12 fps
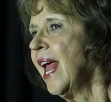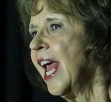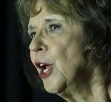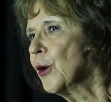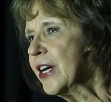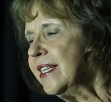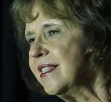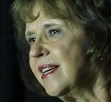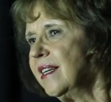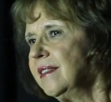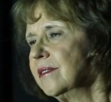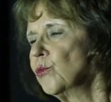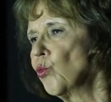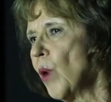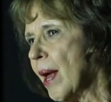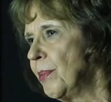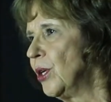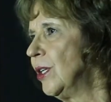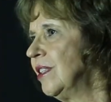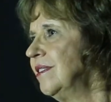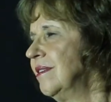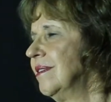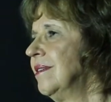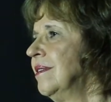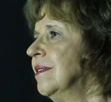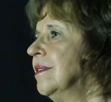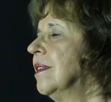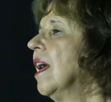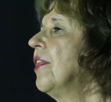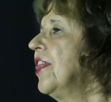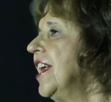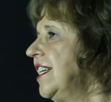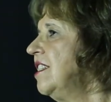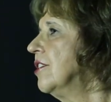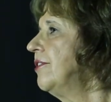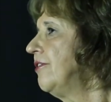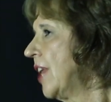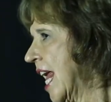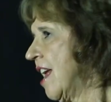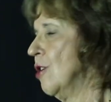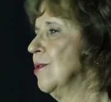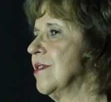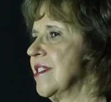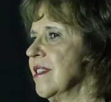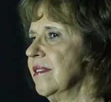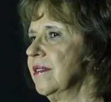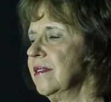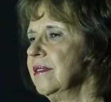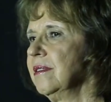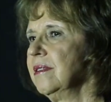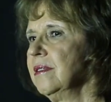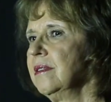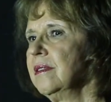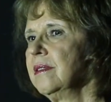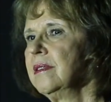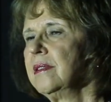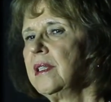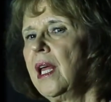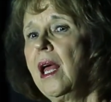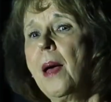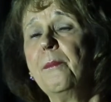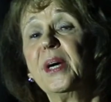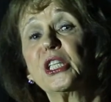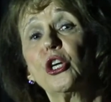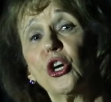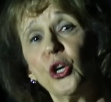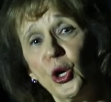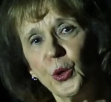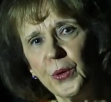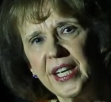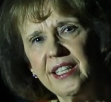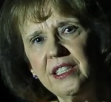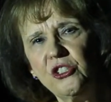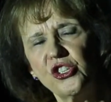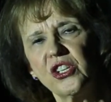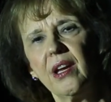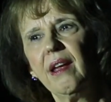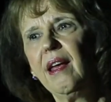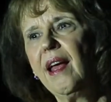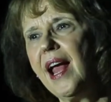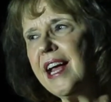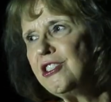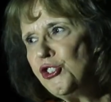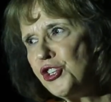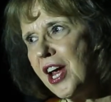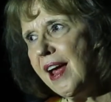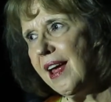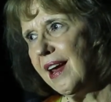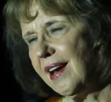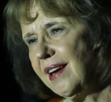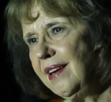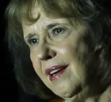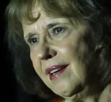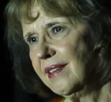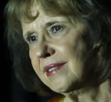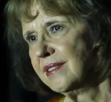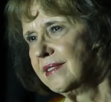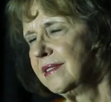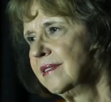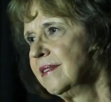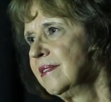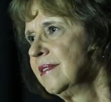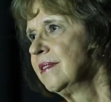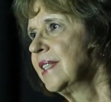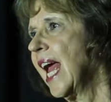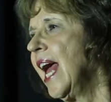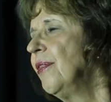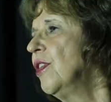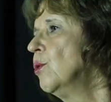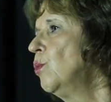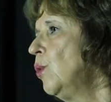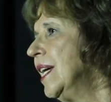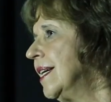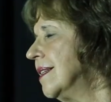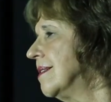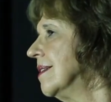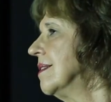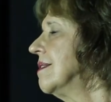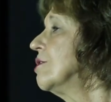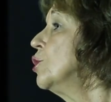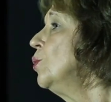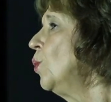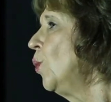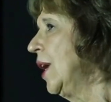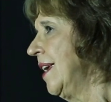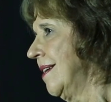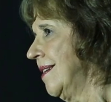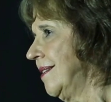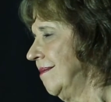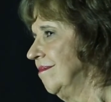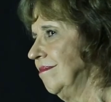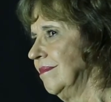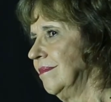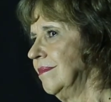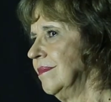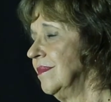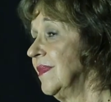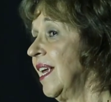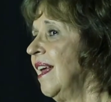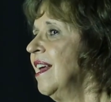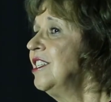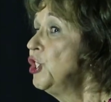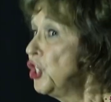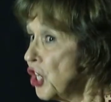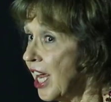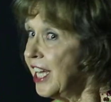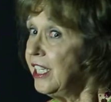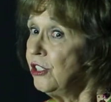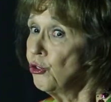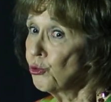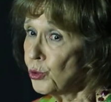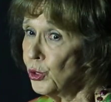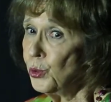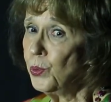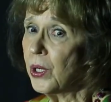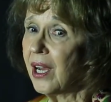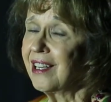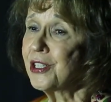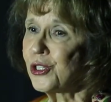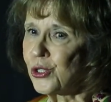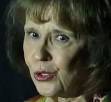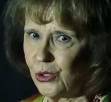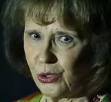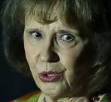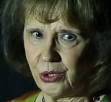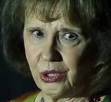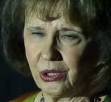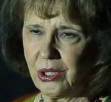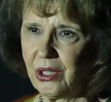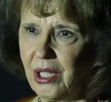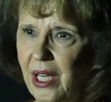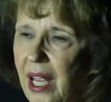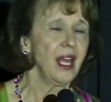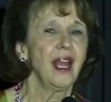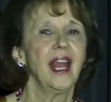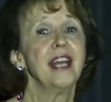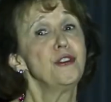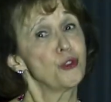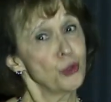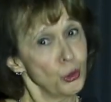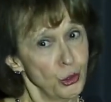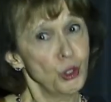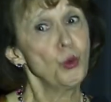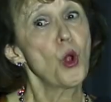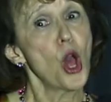Heretic, rebel, a thing to flout. But courage and Jay had the wit to win. Jay drew a circle and drew you